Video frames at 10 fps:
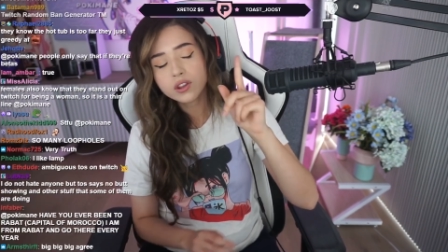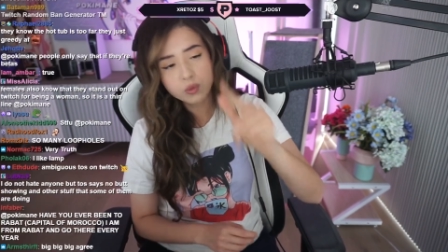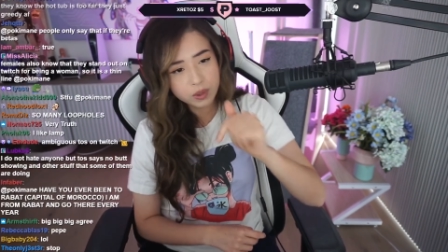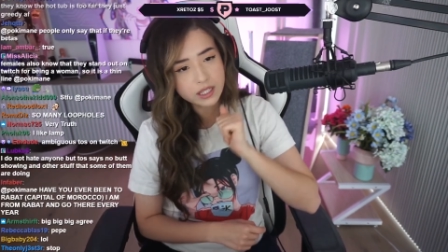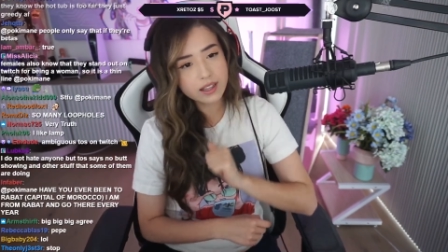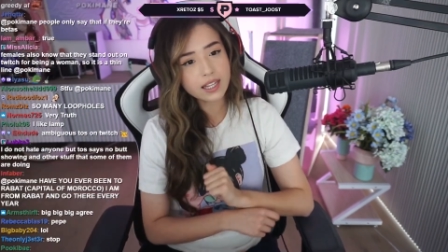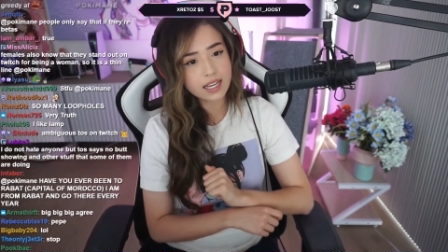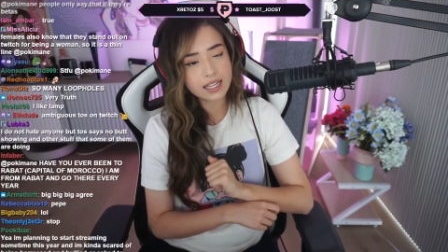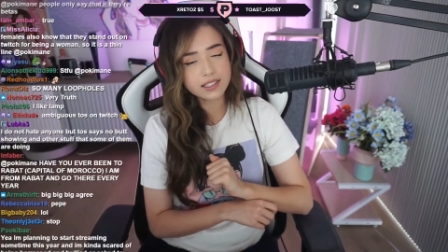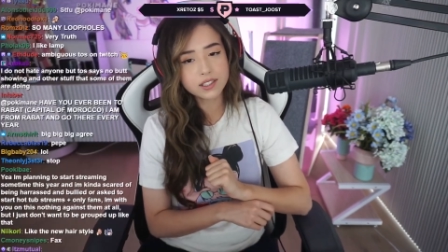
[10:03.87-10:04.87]
the weird
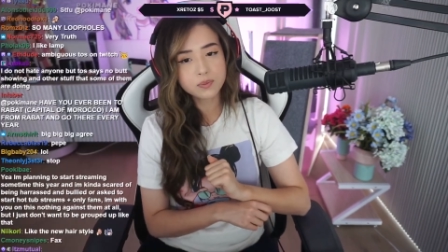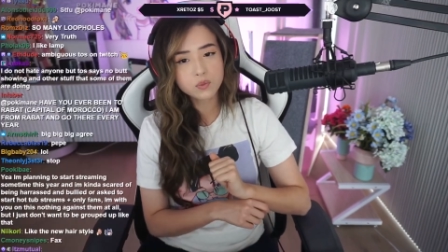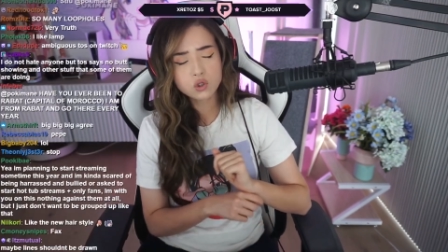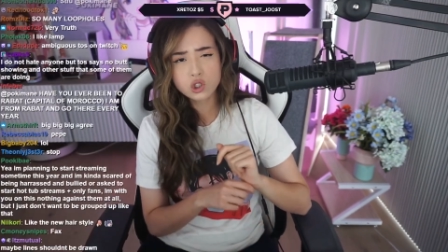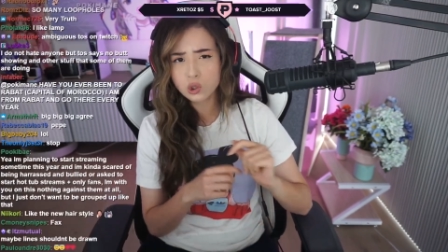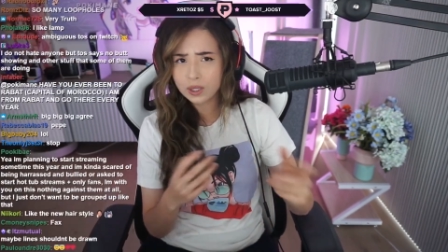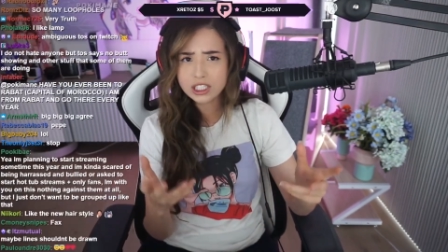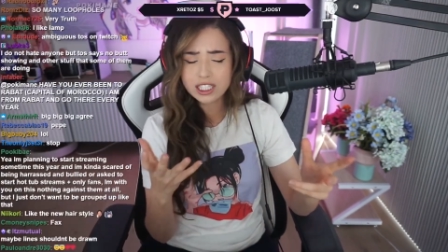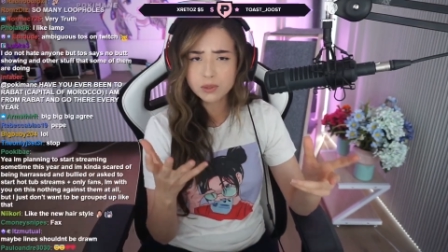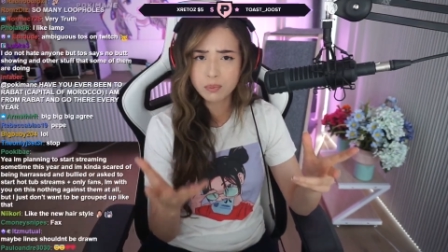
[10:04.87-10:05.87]
thing is,
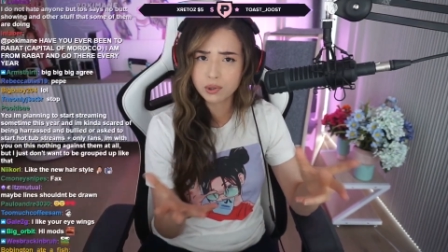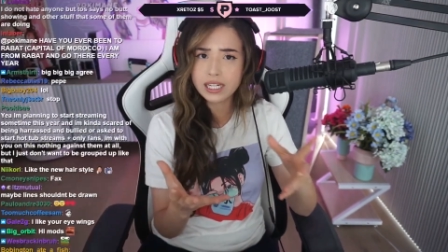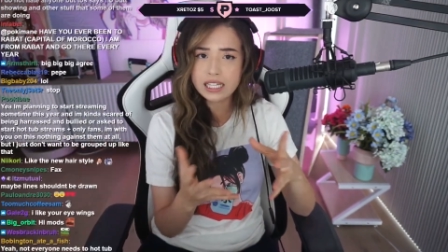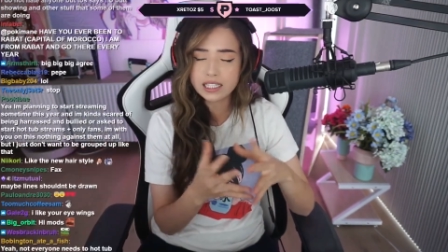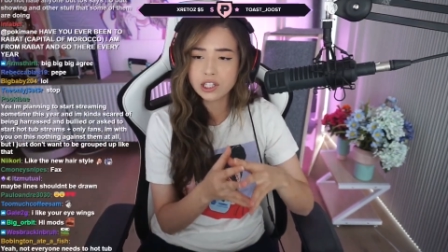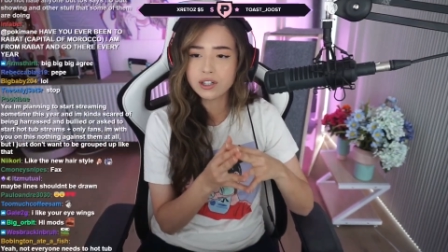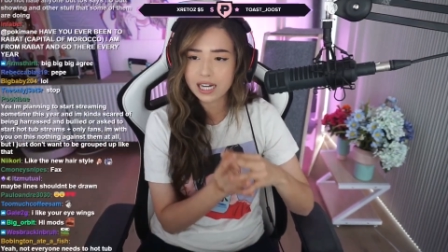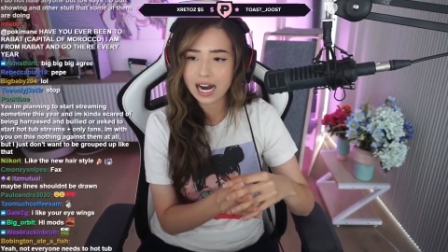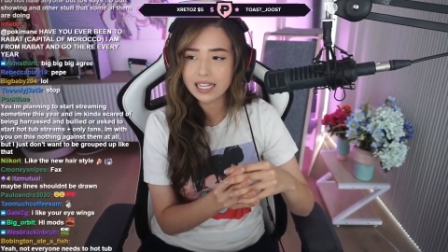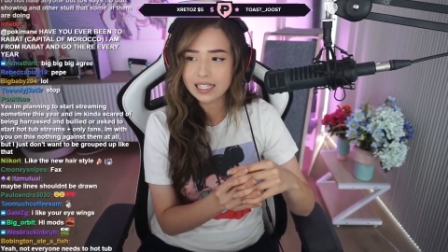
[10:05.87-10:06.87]
Twitch has pretty clear
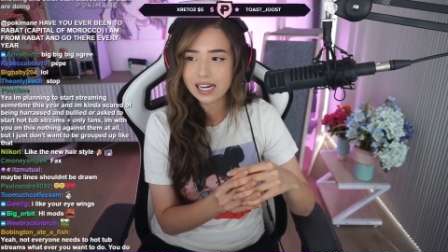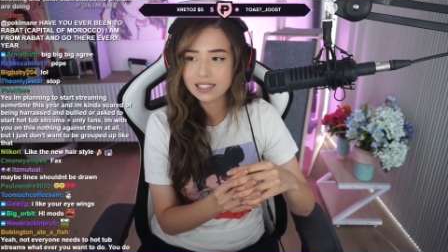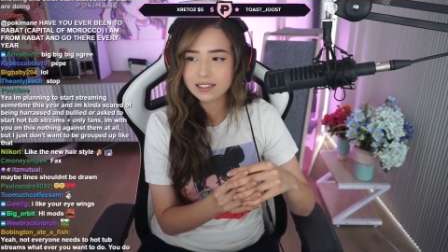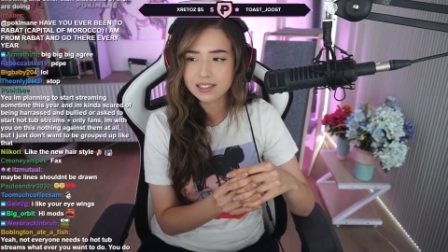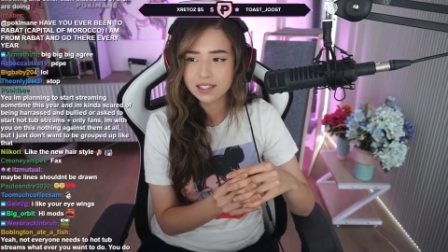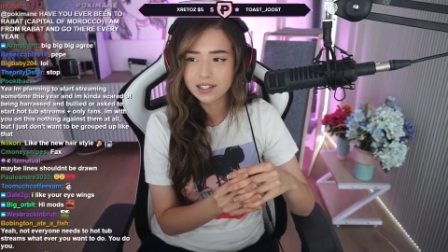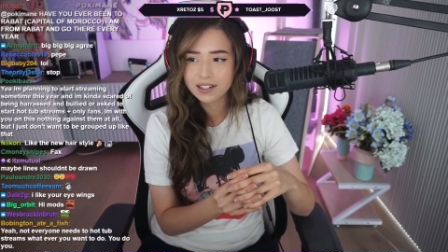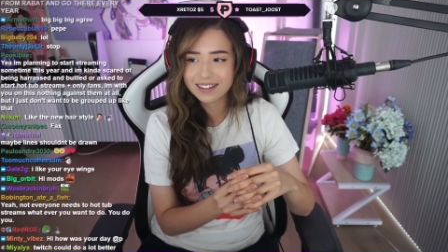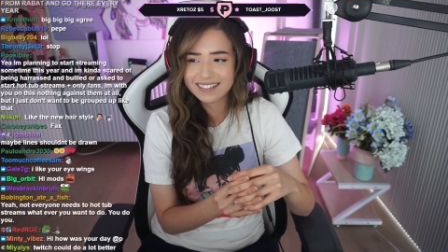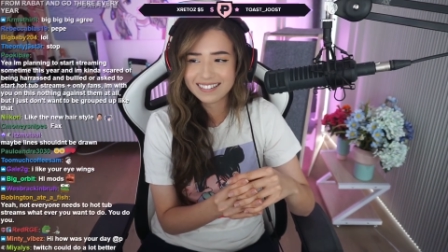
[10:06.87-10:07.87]
guidelines
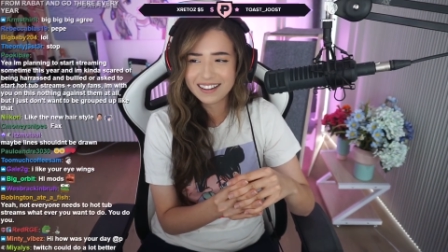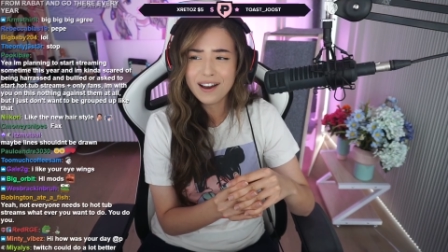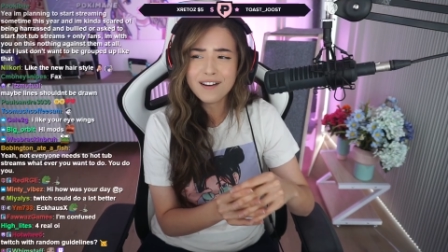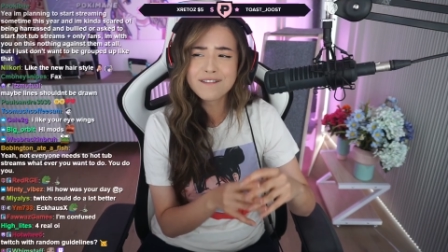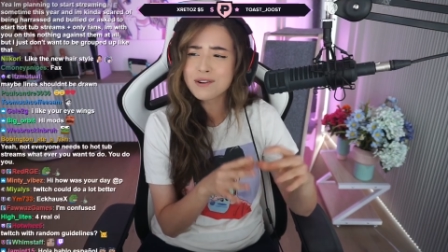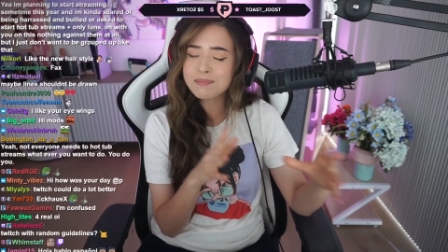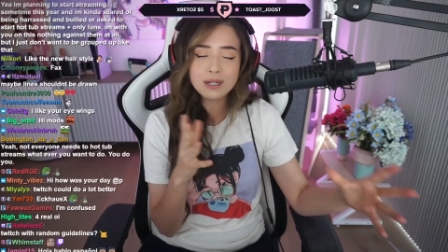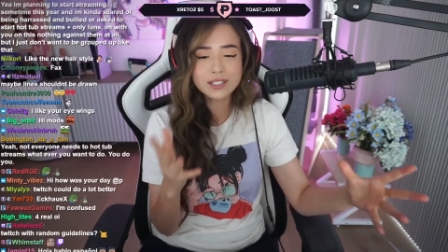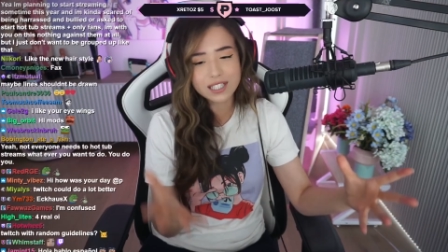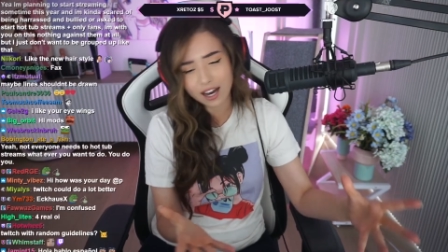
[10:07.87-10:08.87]
for
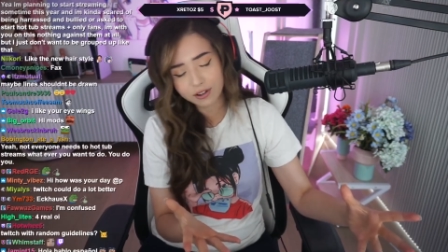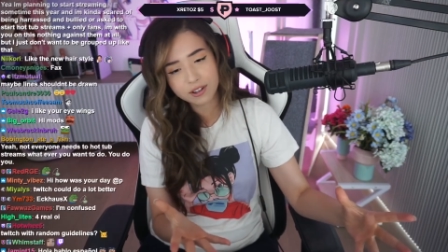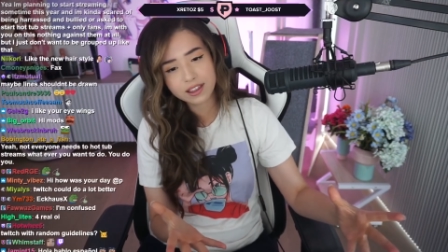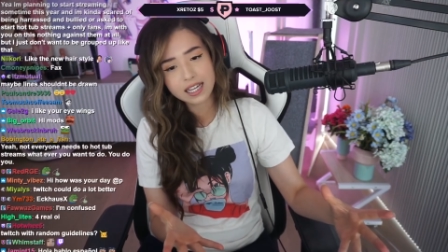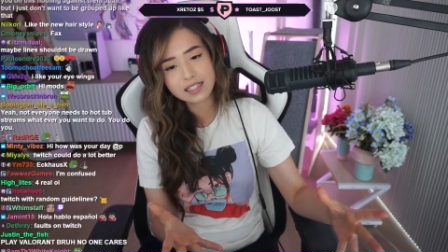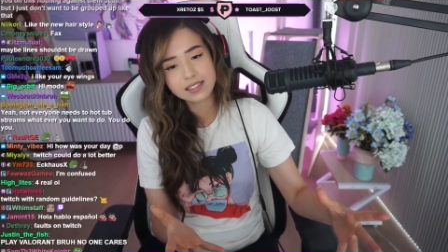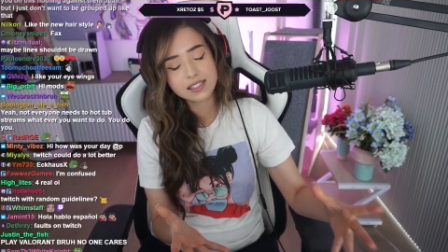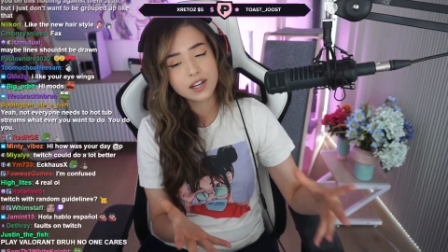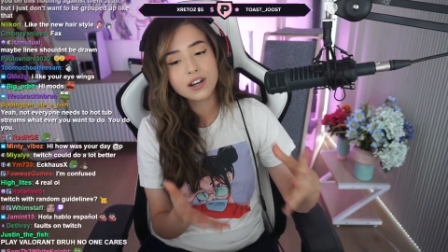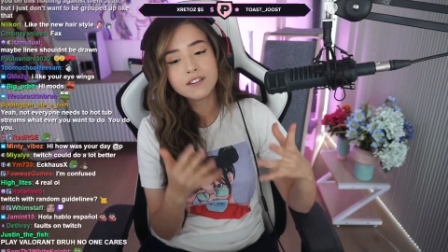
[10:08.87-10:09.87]
most other things.